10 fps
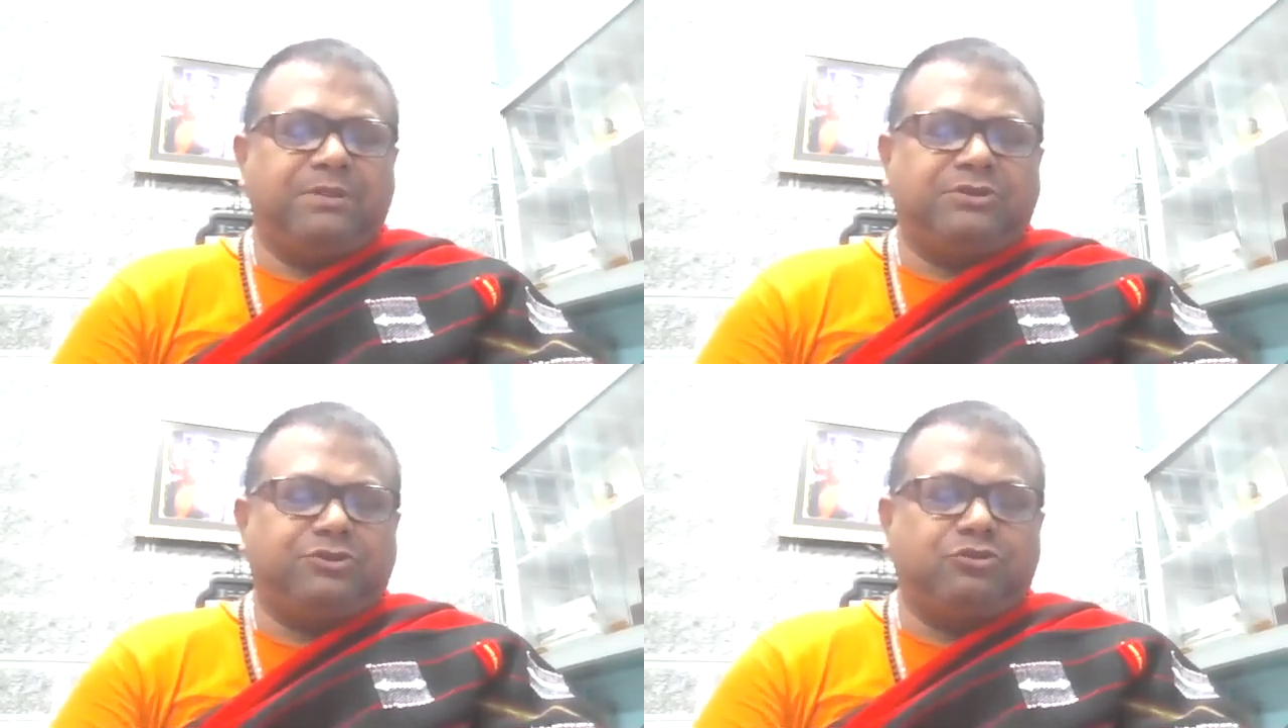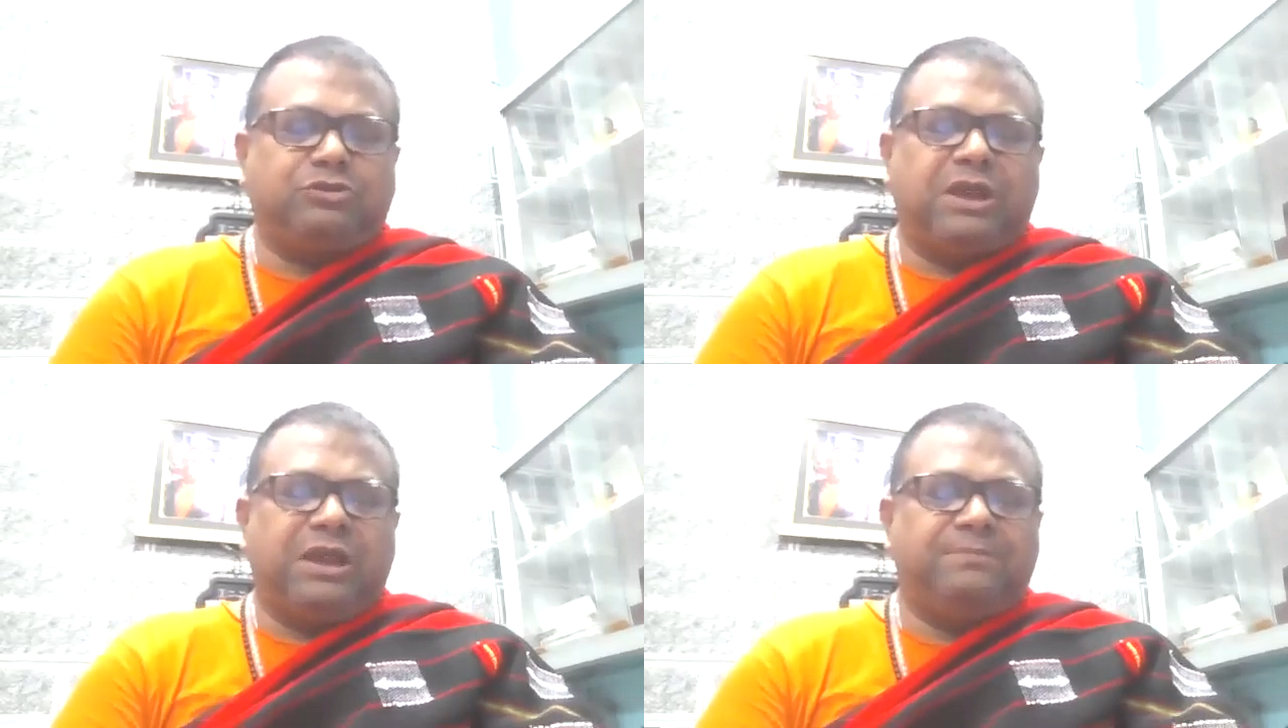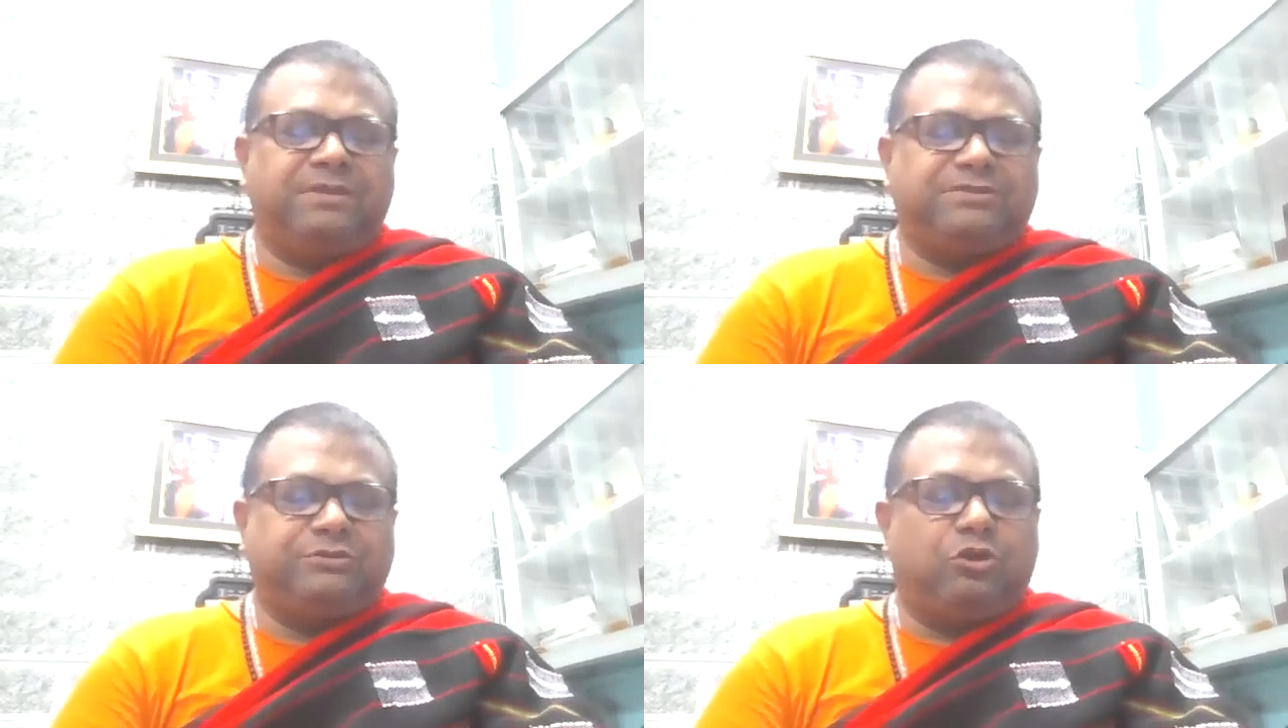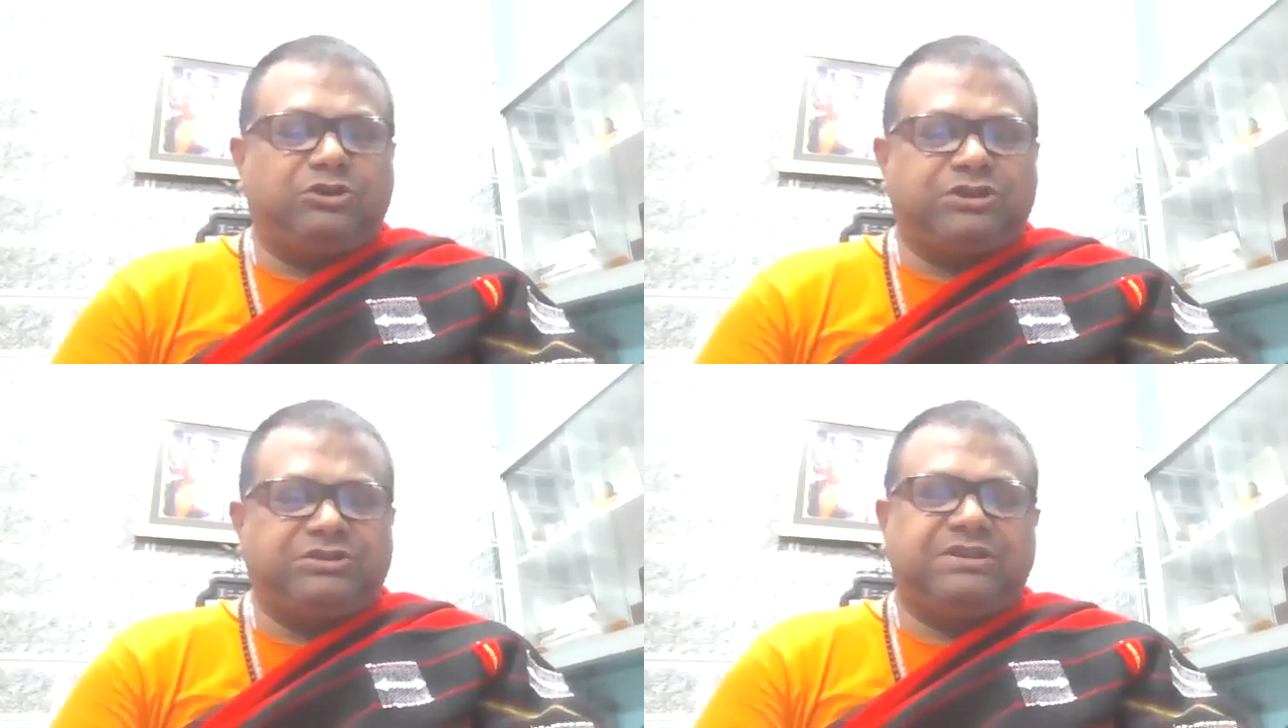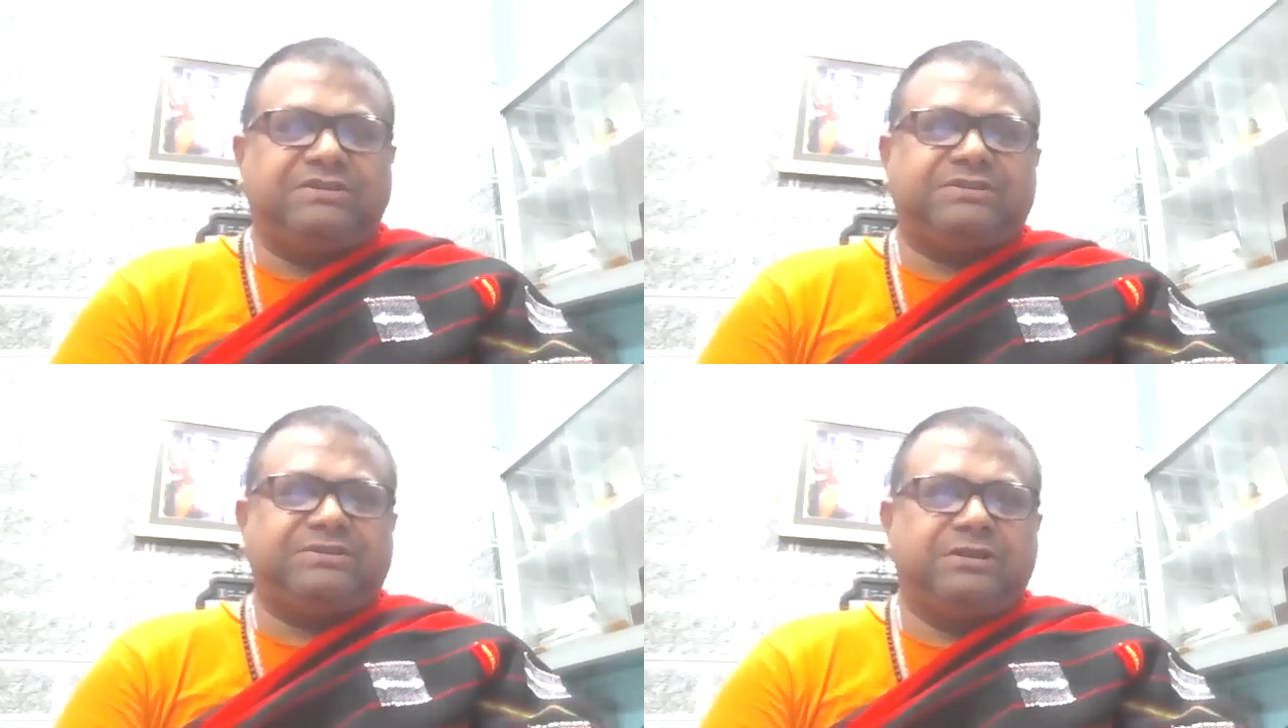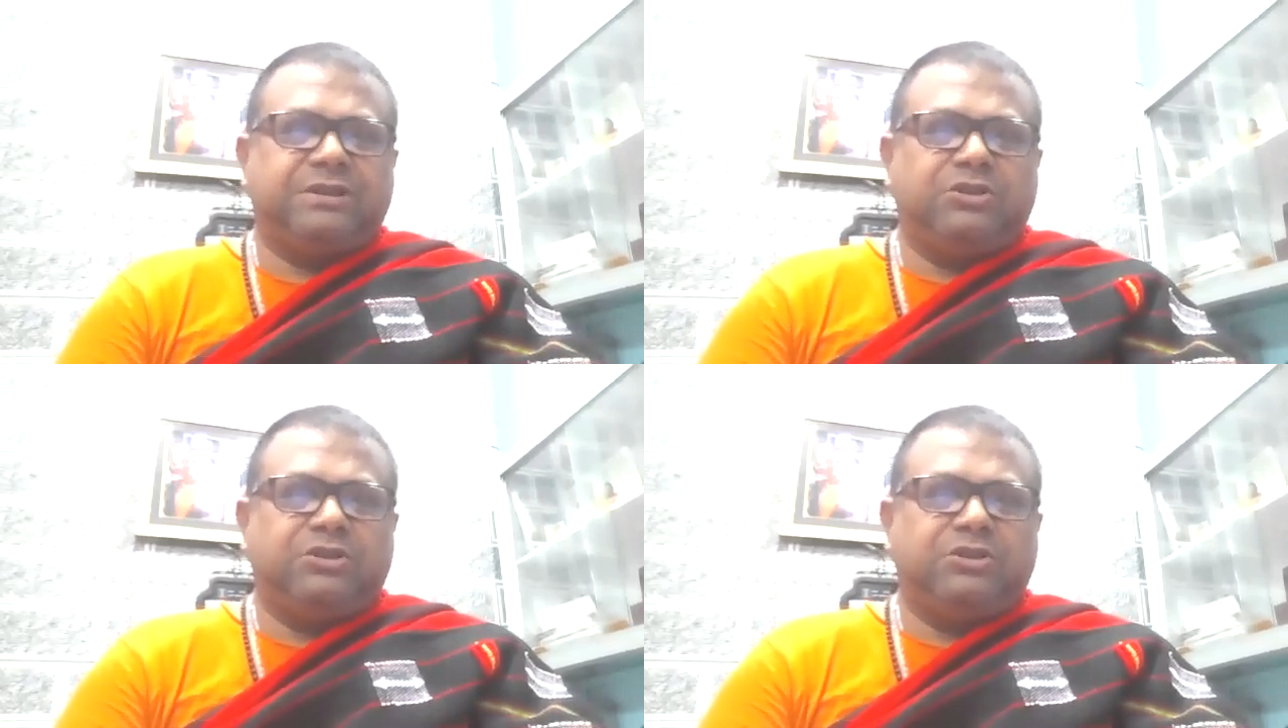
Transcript: am the truth, I am this consciousness.